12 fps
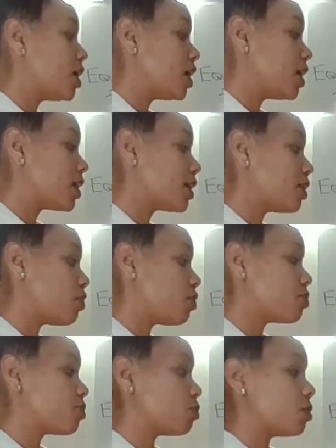and can
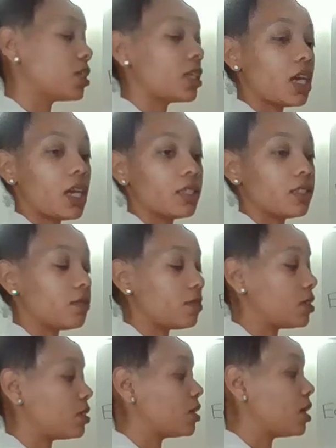also be cancerous.